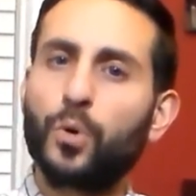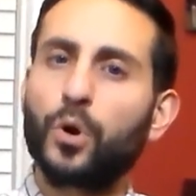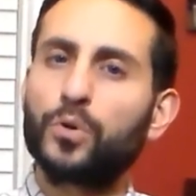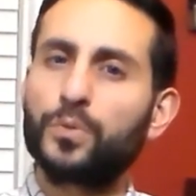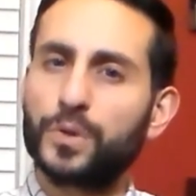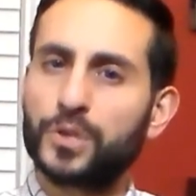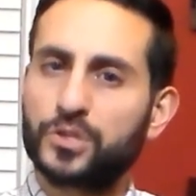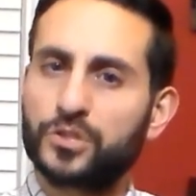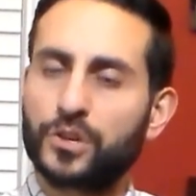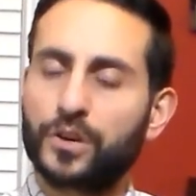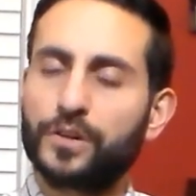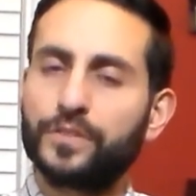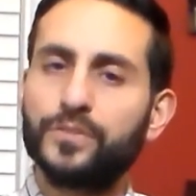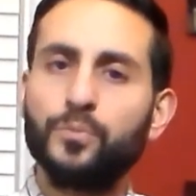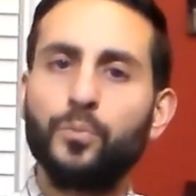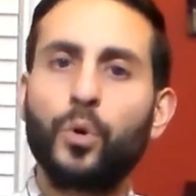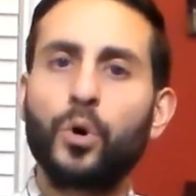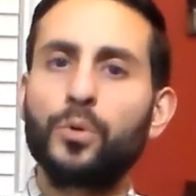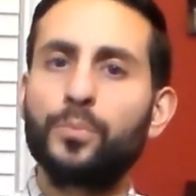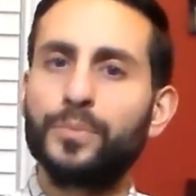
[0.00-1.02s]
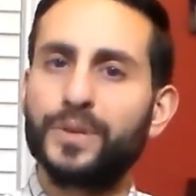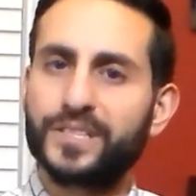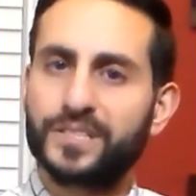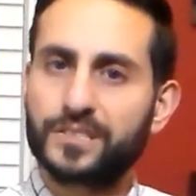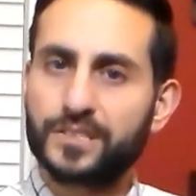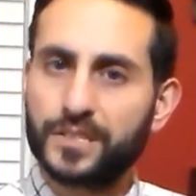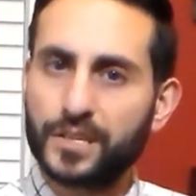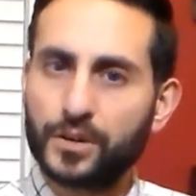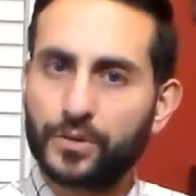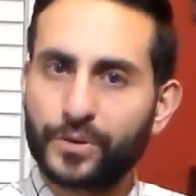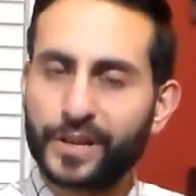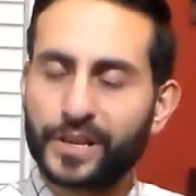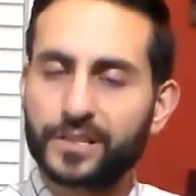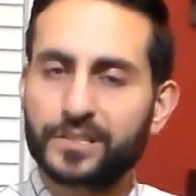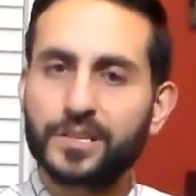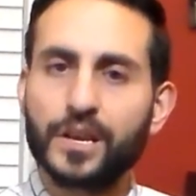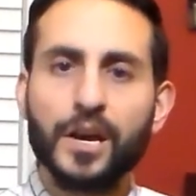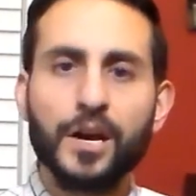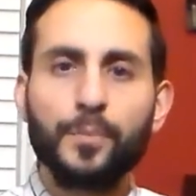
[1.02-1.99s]
more reserved, more
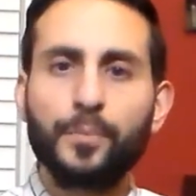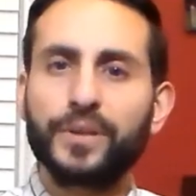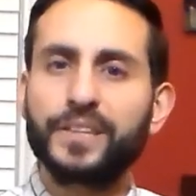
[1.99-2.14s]
mysterious,